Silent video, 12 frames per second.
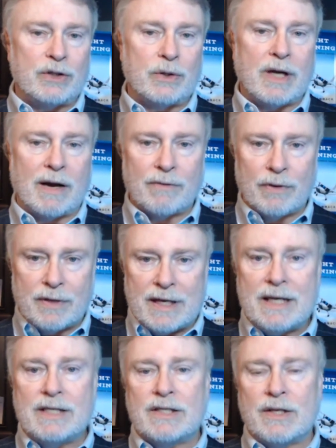should cover
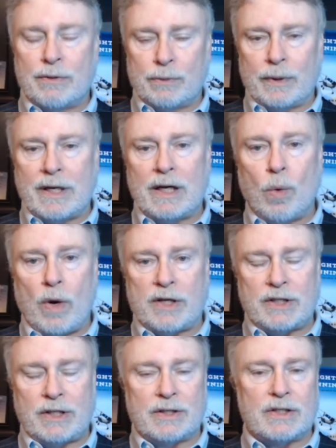these 3
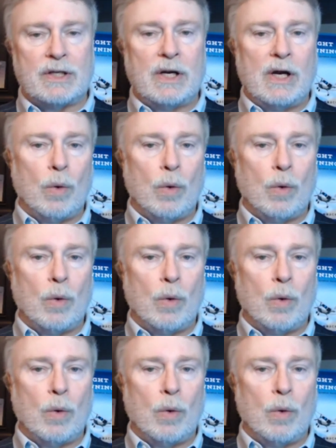questions.